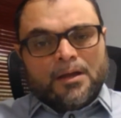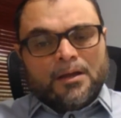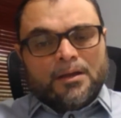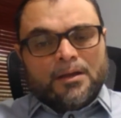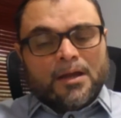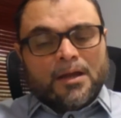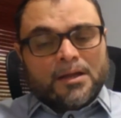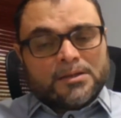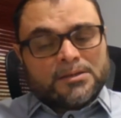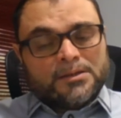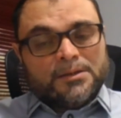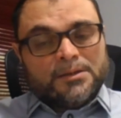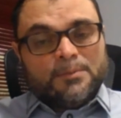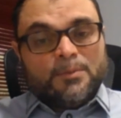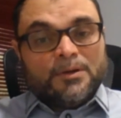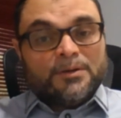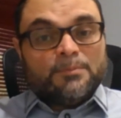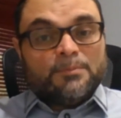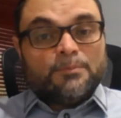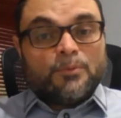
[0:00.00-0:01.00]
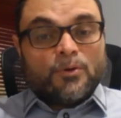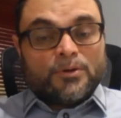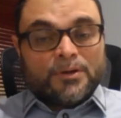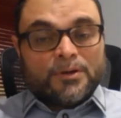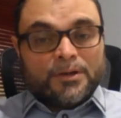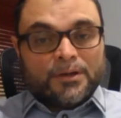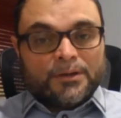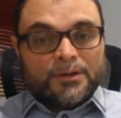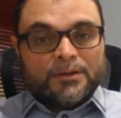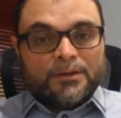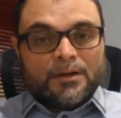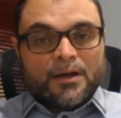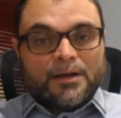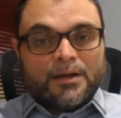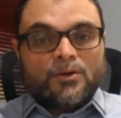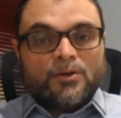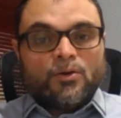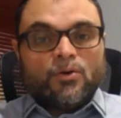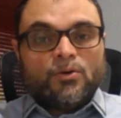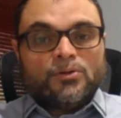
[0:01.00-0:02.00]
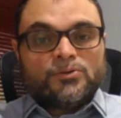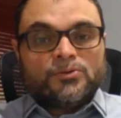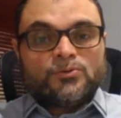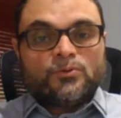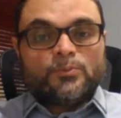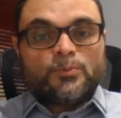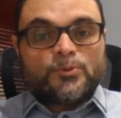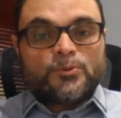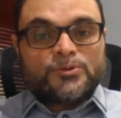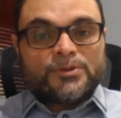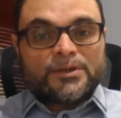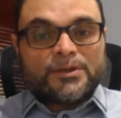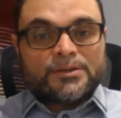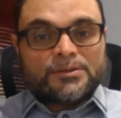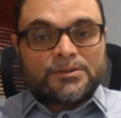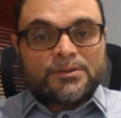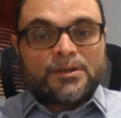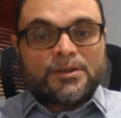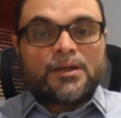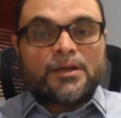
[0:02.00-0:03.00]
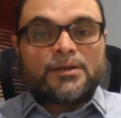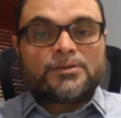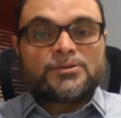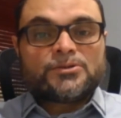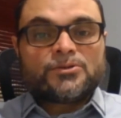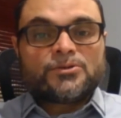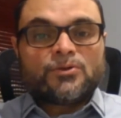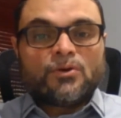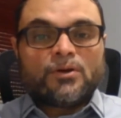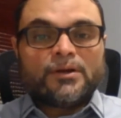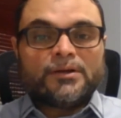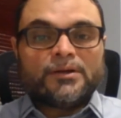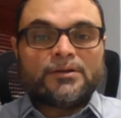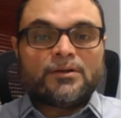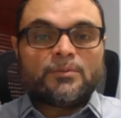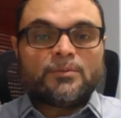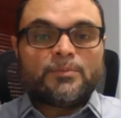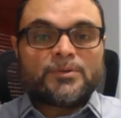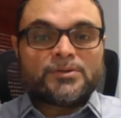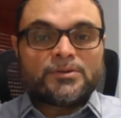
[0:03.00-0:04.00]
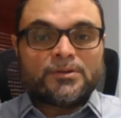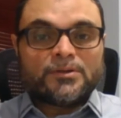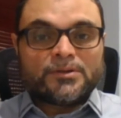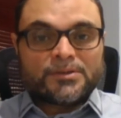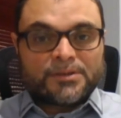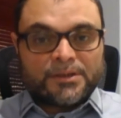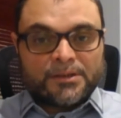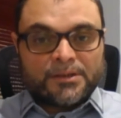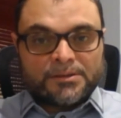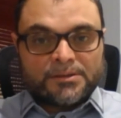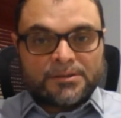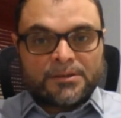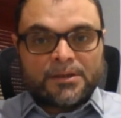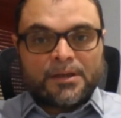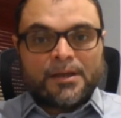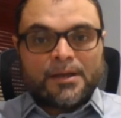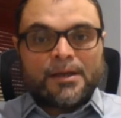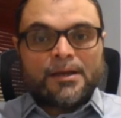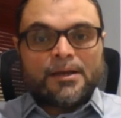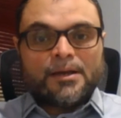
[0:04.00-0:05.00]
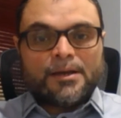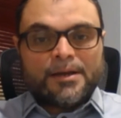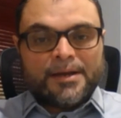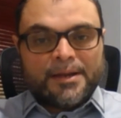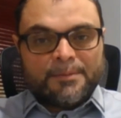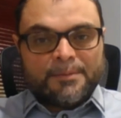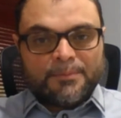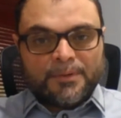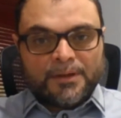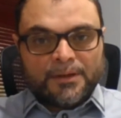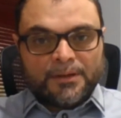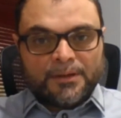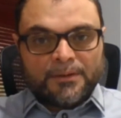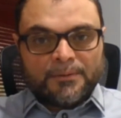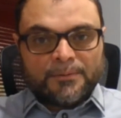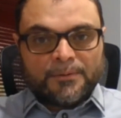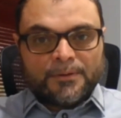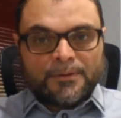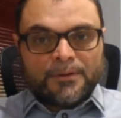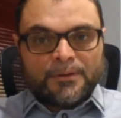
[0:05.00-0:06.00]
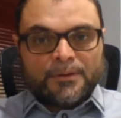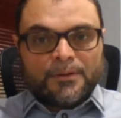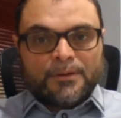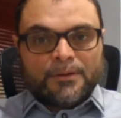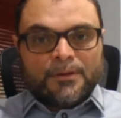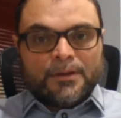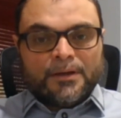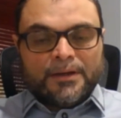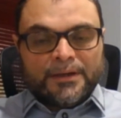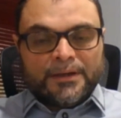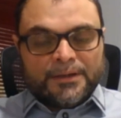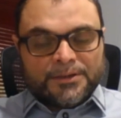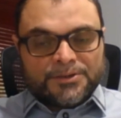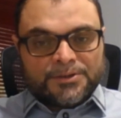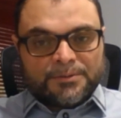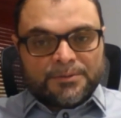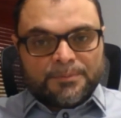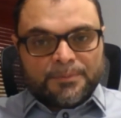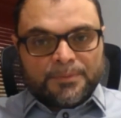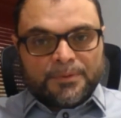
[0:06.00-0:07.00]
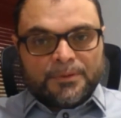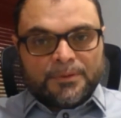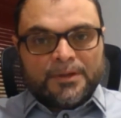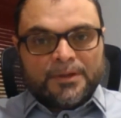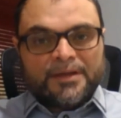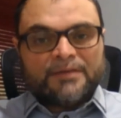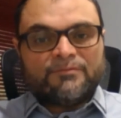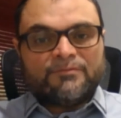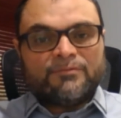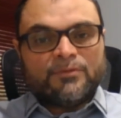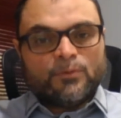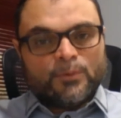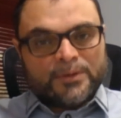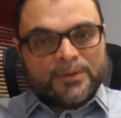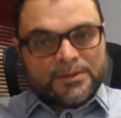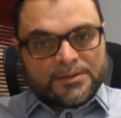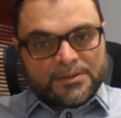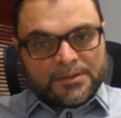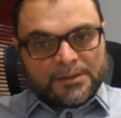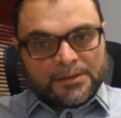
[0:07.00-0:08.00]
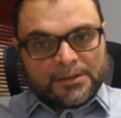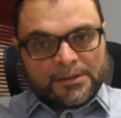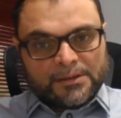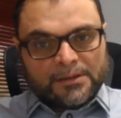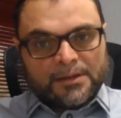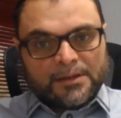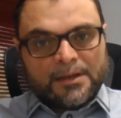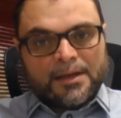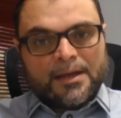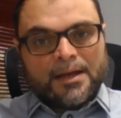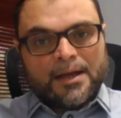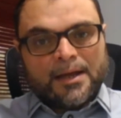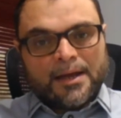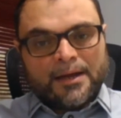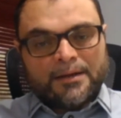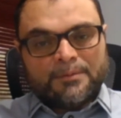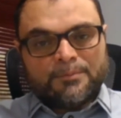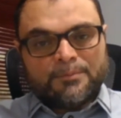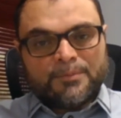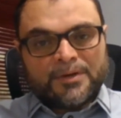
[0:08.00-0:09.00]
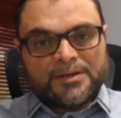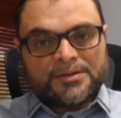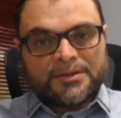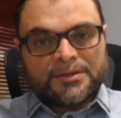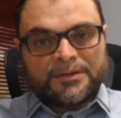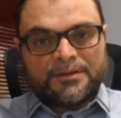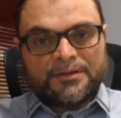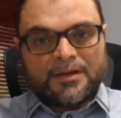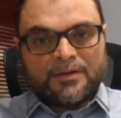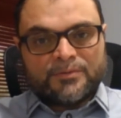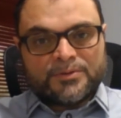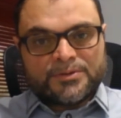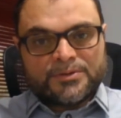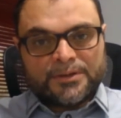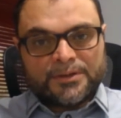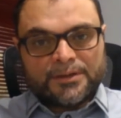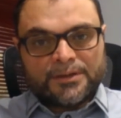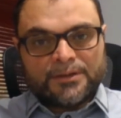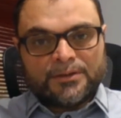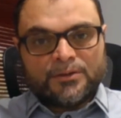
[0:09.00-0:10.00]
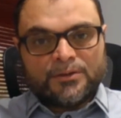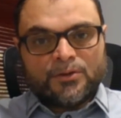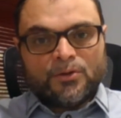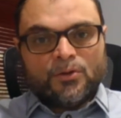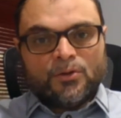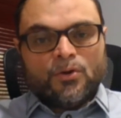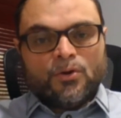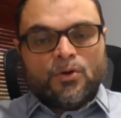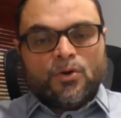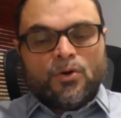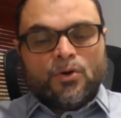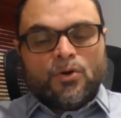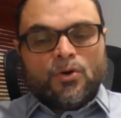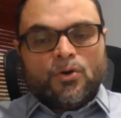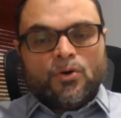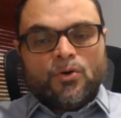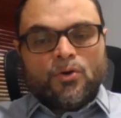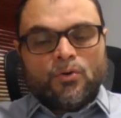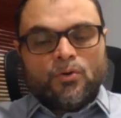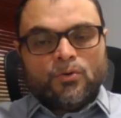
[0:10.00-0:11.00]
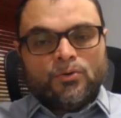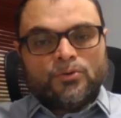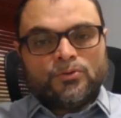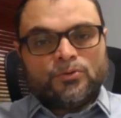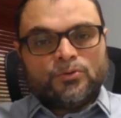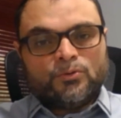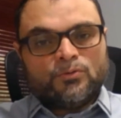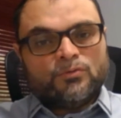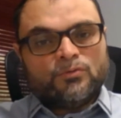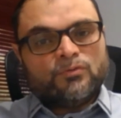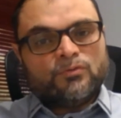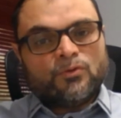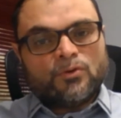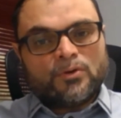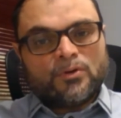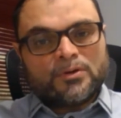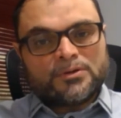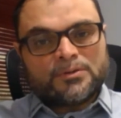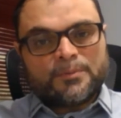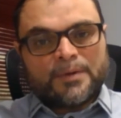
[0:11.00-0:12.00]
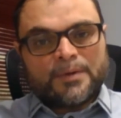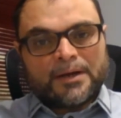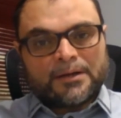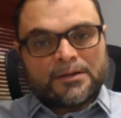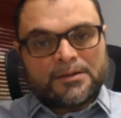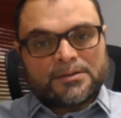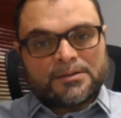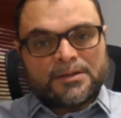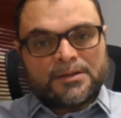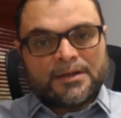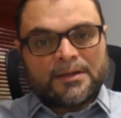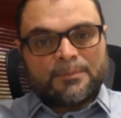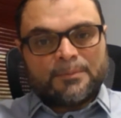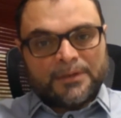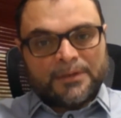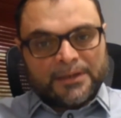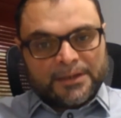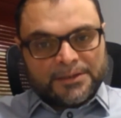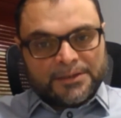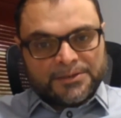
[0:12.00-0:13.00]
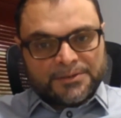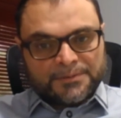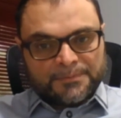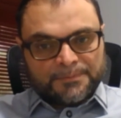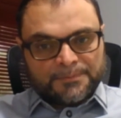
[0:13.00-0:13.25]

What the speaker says: Lastly, but importantly, I also possess strong interpersonal skills, namely leadership, influencing, and embracing diversity, honed through focused practice and application.